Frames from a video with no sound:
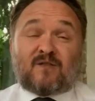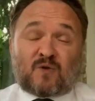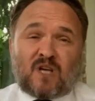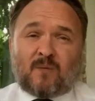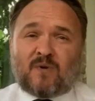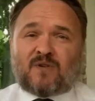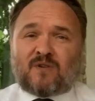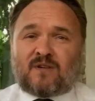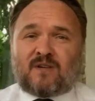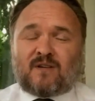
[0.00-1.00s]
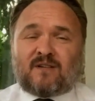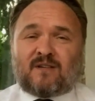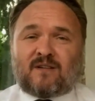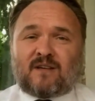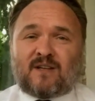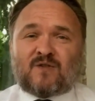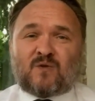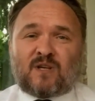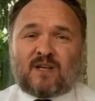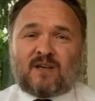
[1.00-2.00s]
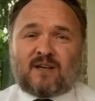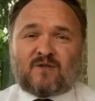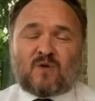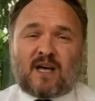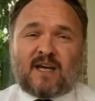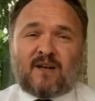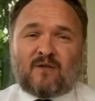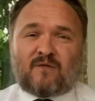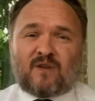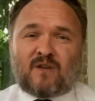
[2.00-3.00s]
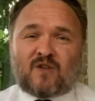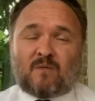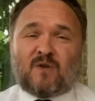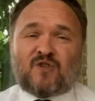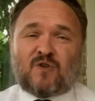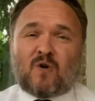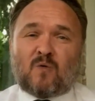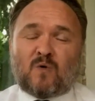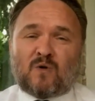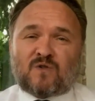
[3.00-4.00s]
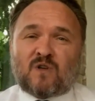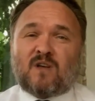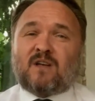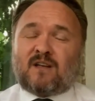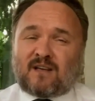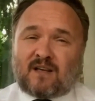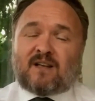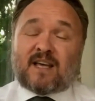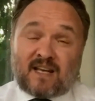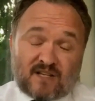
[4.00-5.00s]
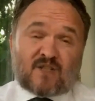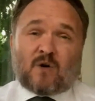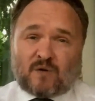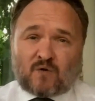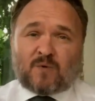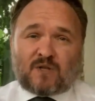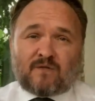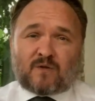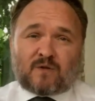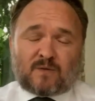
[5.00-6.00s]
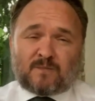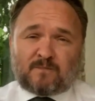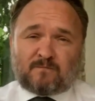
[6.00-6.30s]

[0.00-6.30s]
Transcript: to keep it uh, into the into line of the WTO rules, uh, that is going to be difficult.